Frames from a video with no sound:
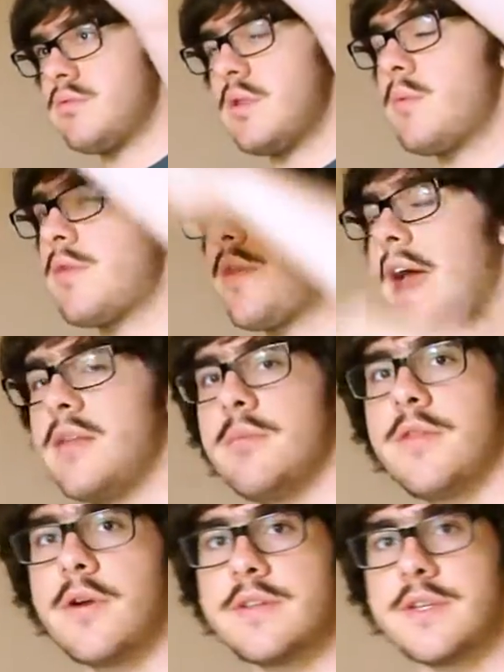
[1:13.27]
they had to be
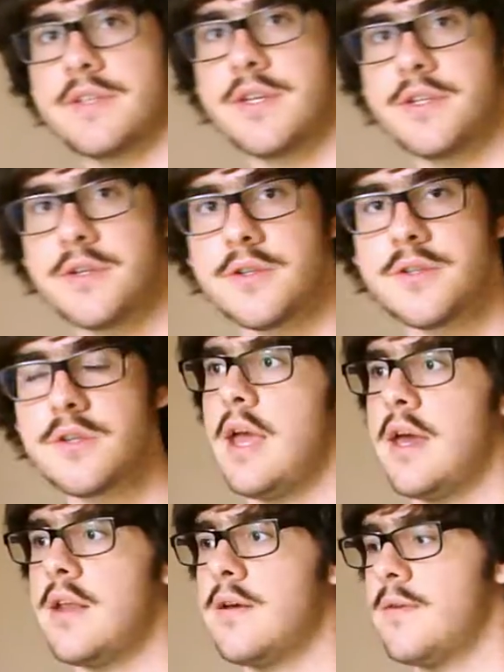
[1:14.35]
36 inches,
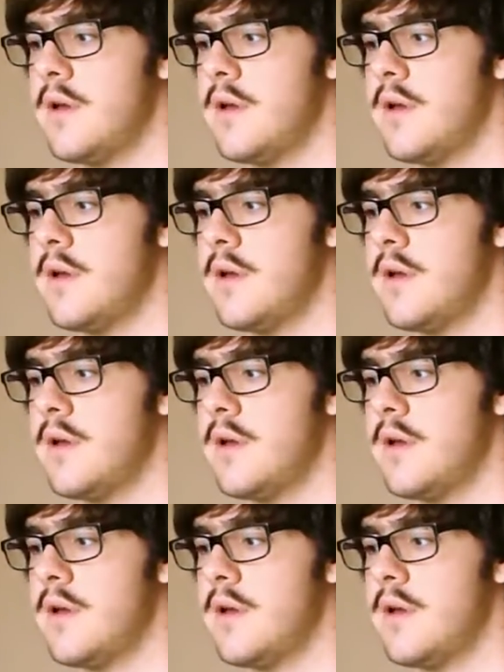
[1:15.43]
and